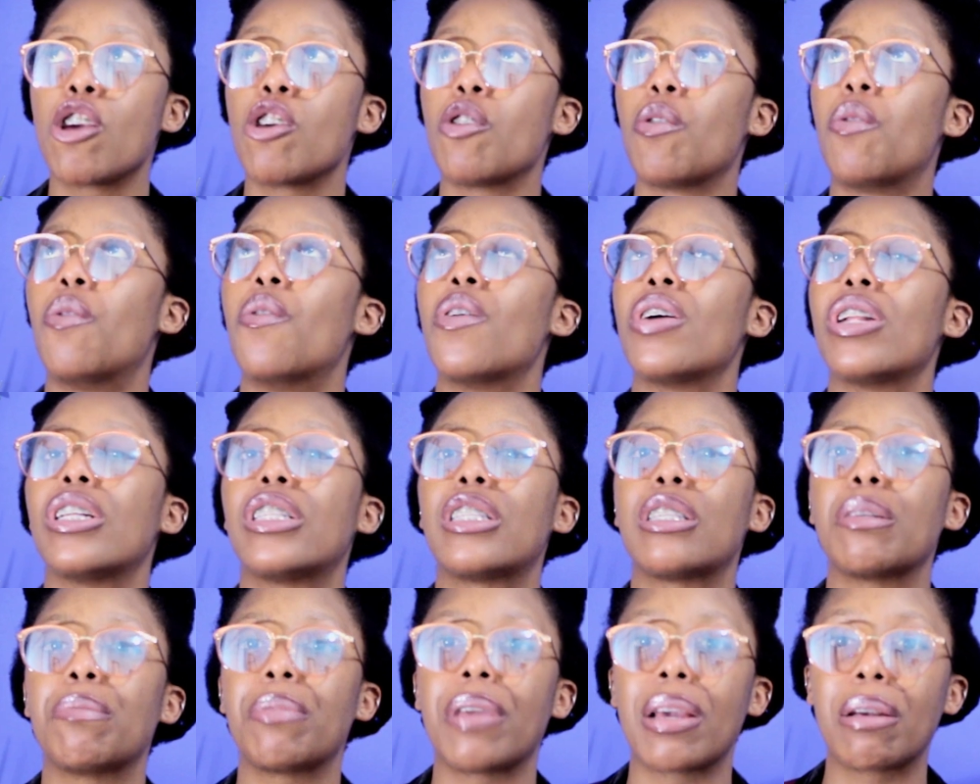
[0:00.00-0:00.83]
You
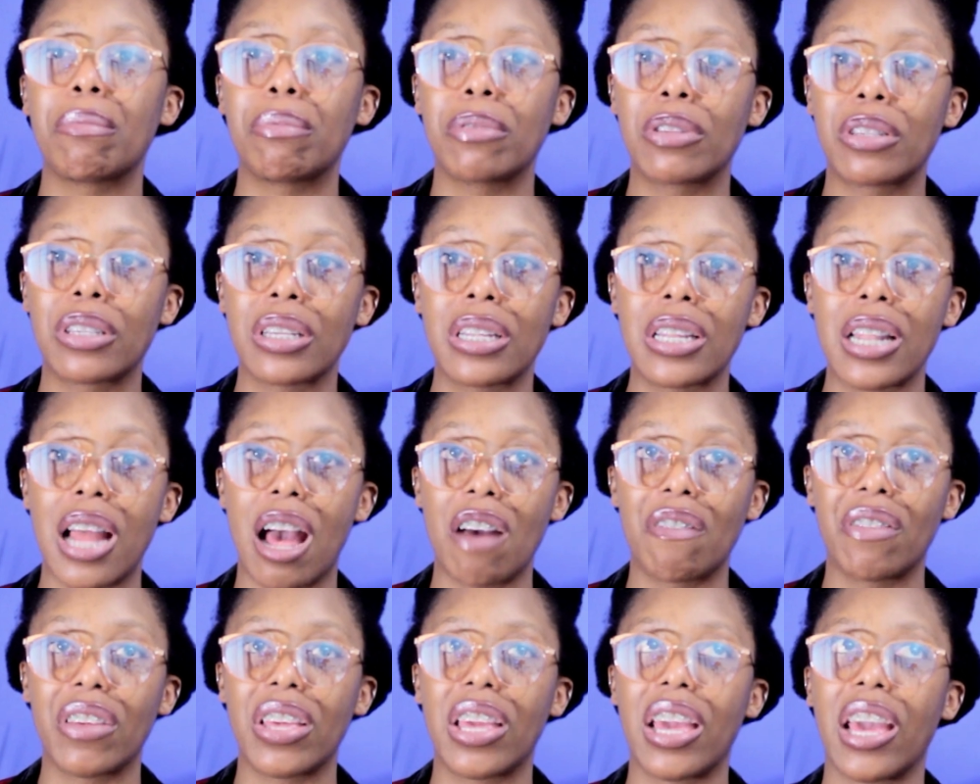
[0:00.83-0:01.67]
want to be able to
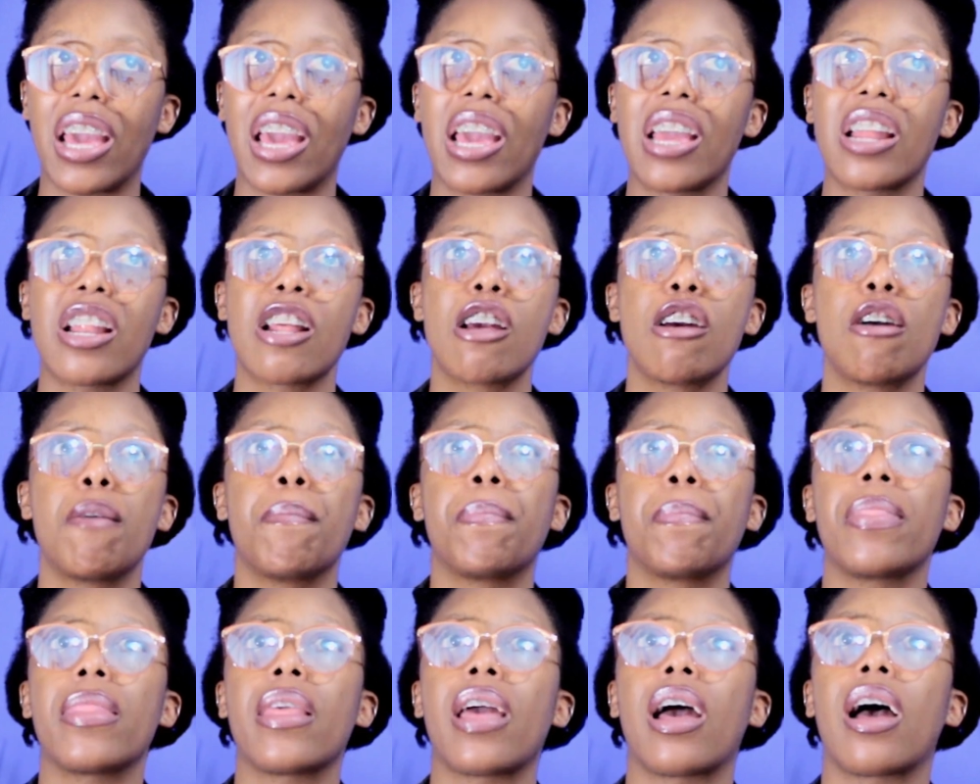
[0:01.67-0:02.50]
navigate
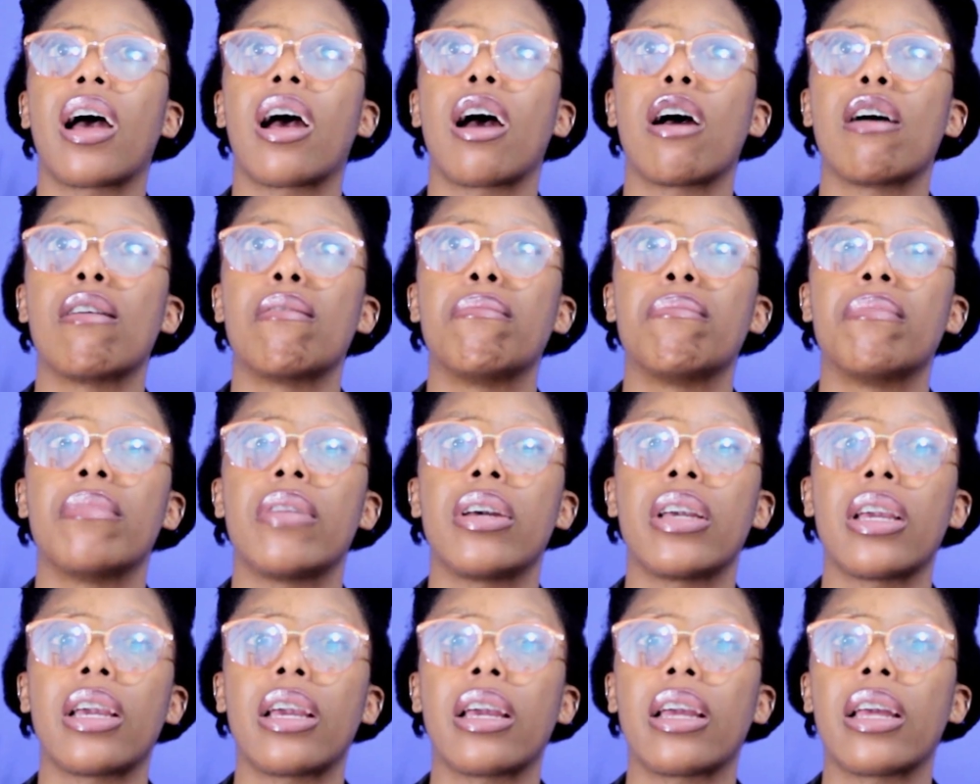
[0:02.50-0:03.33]

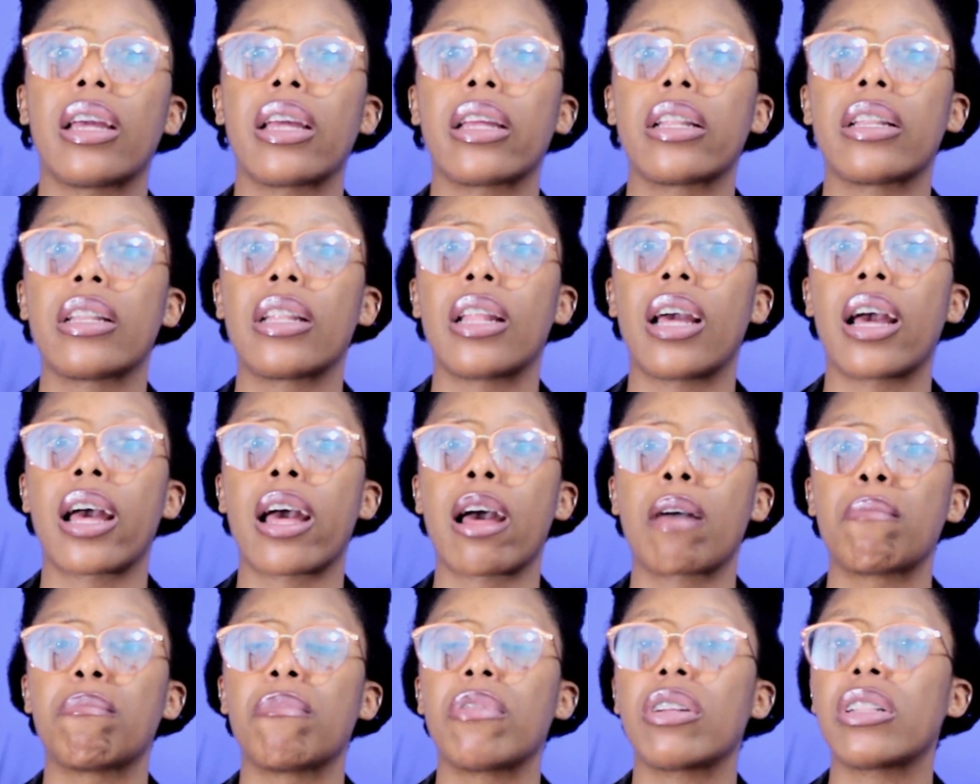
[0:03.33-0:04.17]

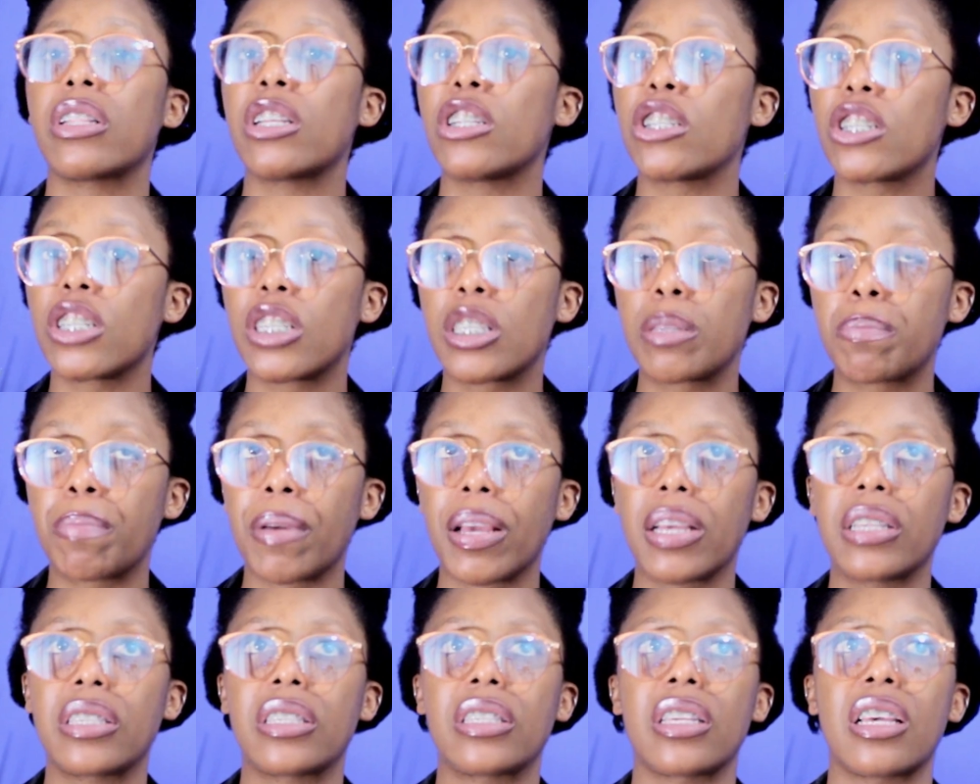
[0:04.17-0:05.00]
in religious
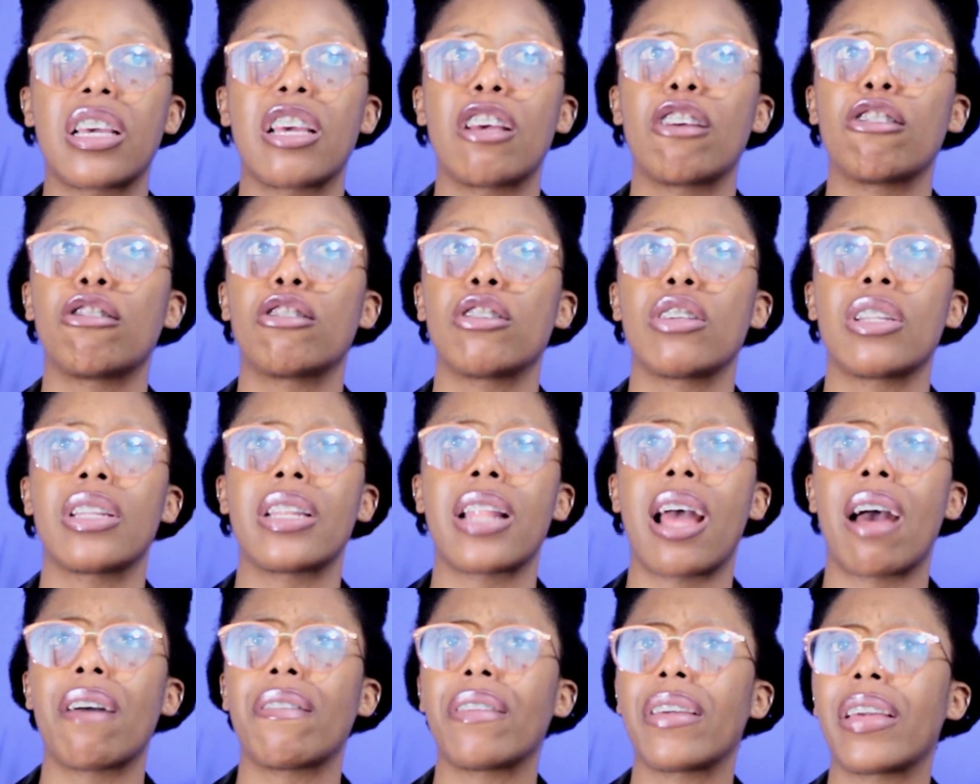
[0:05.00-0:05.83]
spaces,
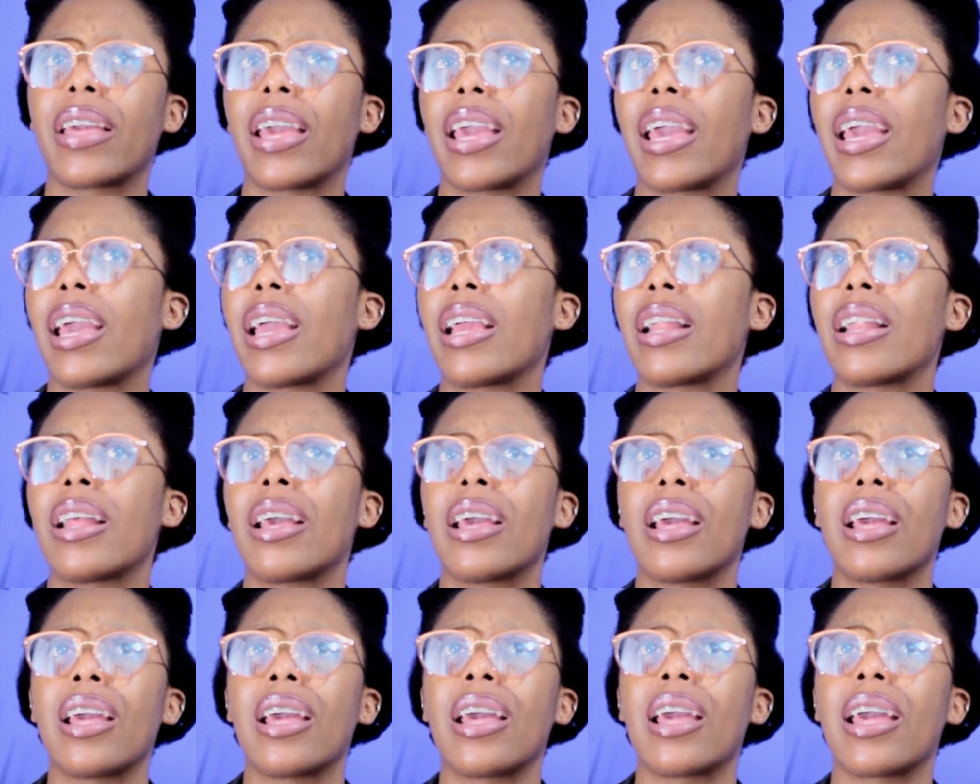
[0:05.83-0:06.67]
navigate
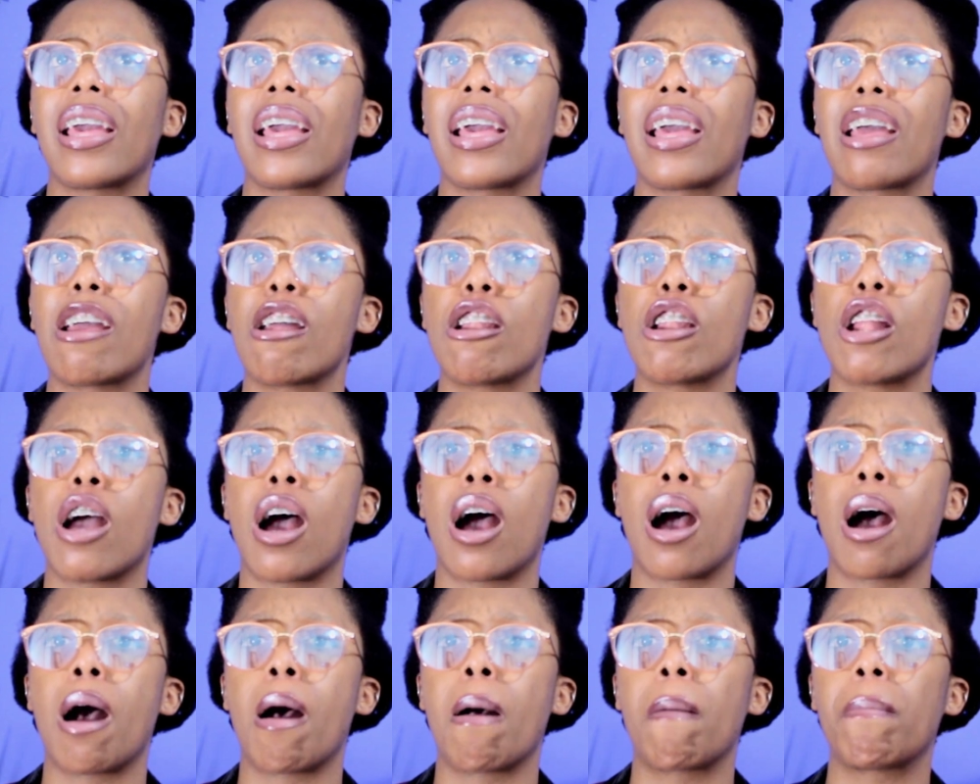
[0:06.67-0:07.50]
in
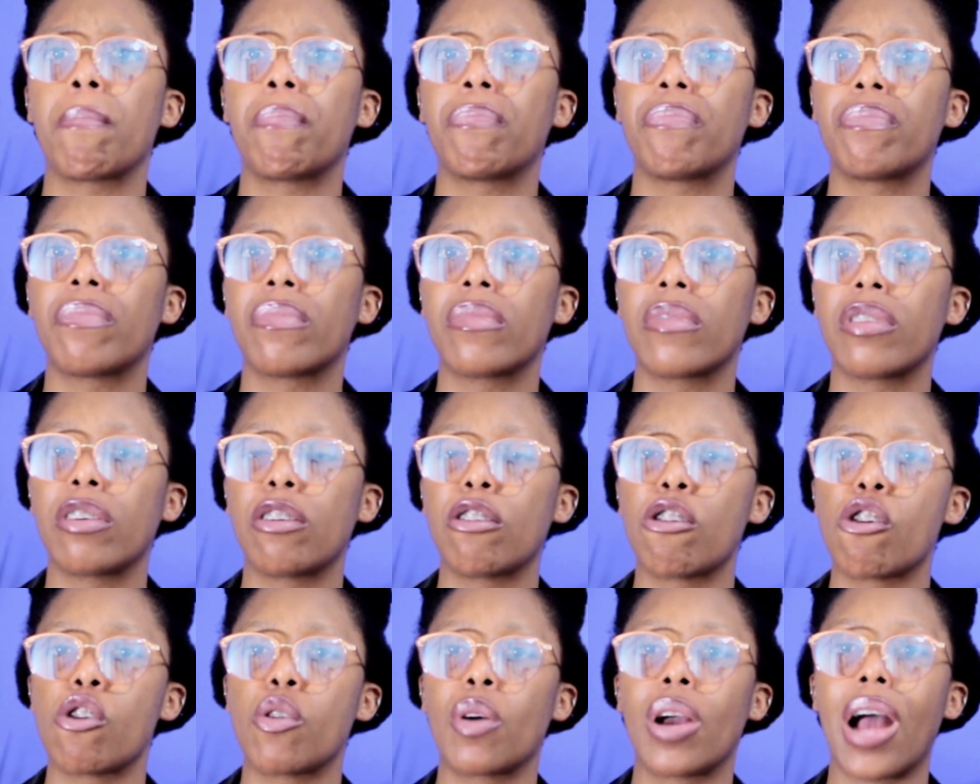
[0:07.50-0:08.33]

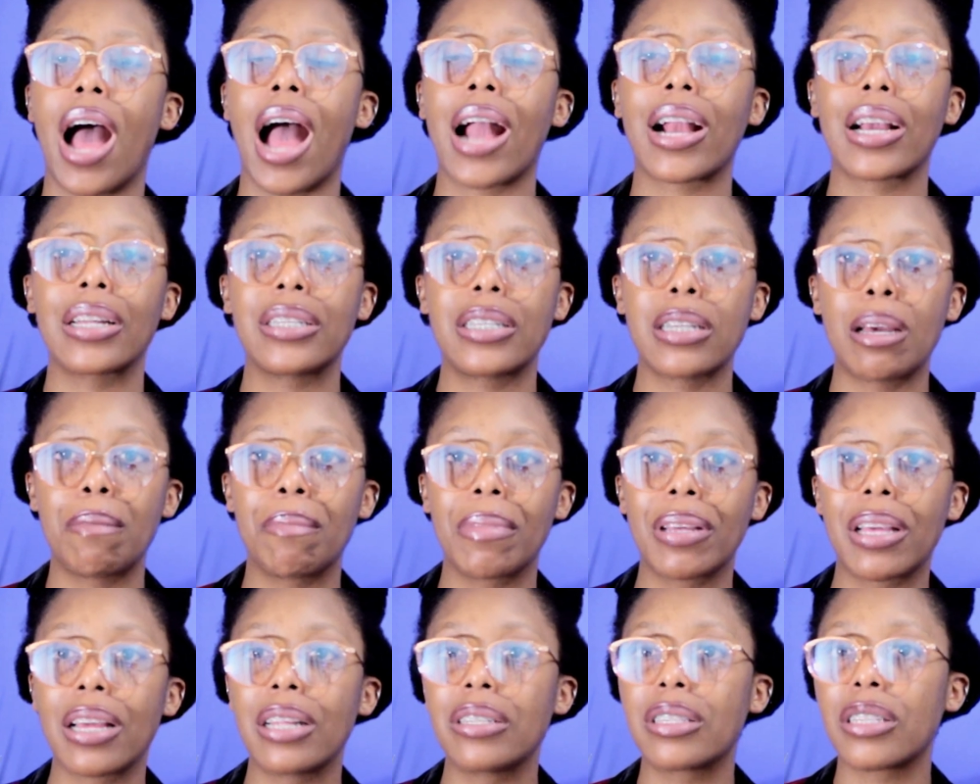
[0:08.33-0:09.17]

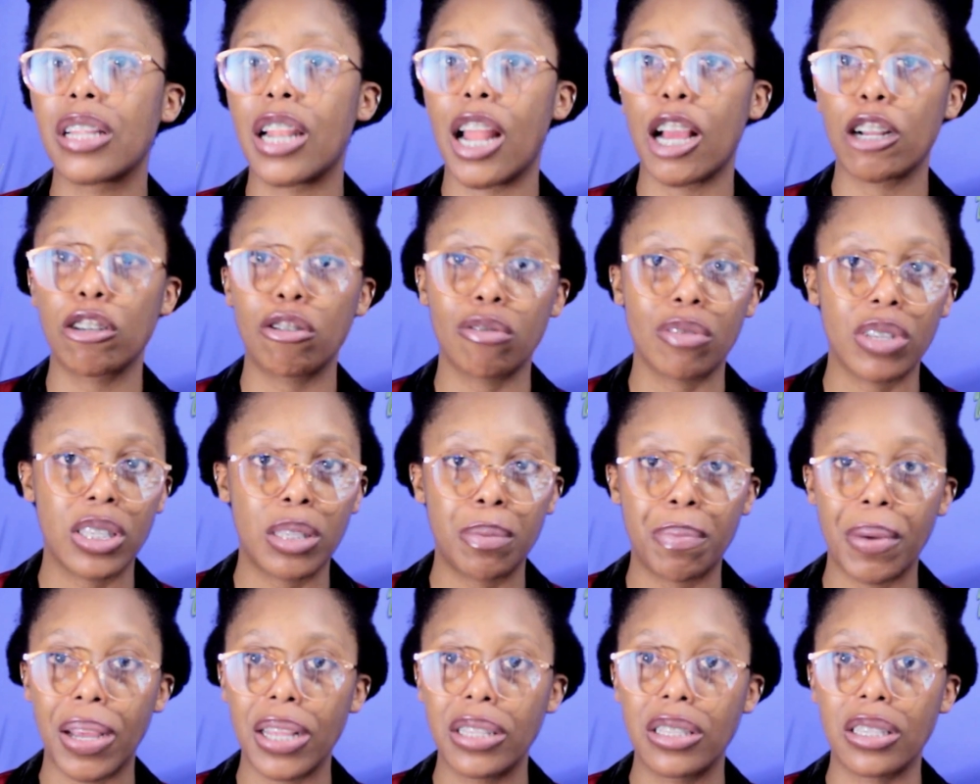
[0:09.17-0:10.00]
academic, intellectual
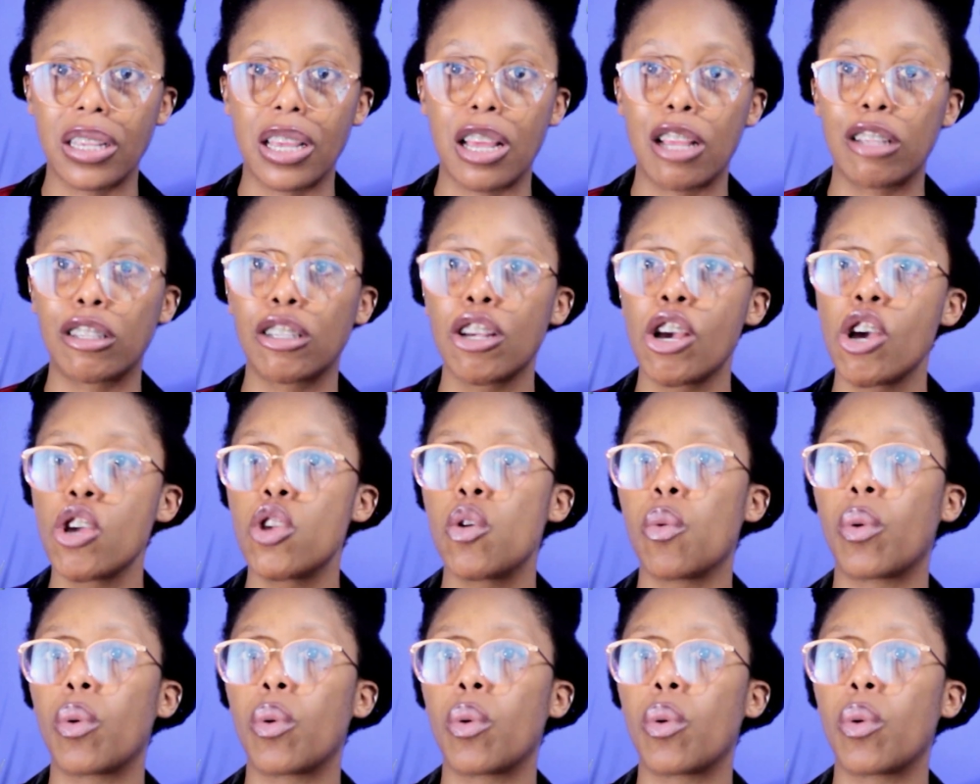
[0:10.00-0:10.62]
spaces.